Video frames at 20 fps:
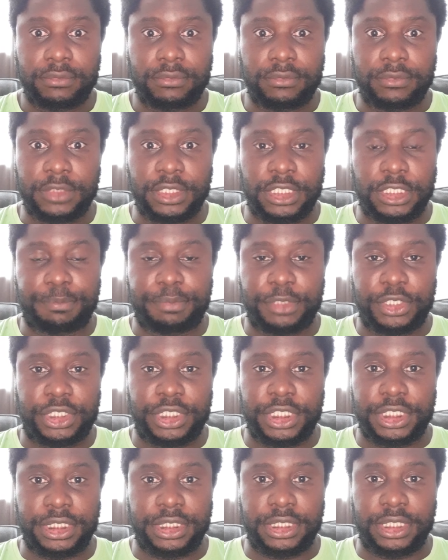his
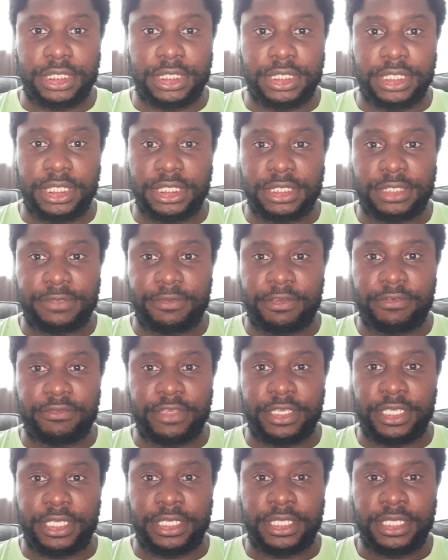positioning is
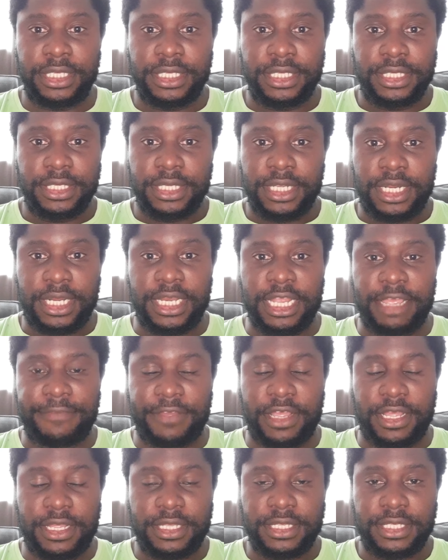very
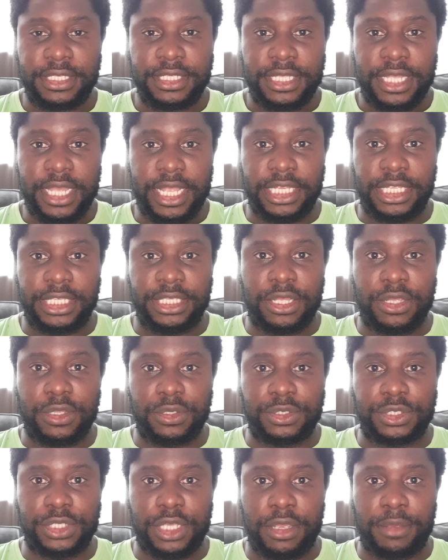clever, and he
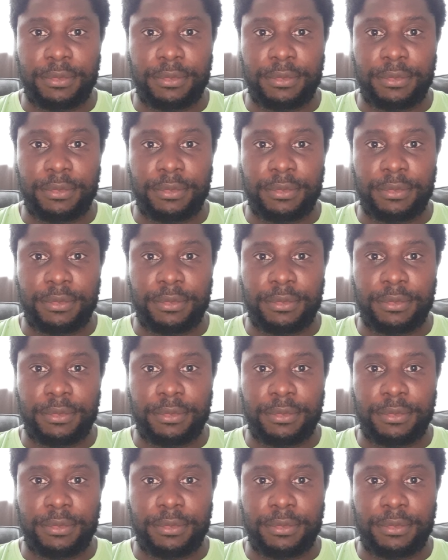knows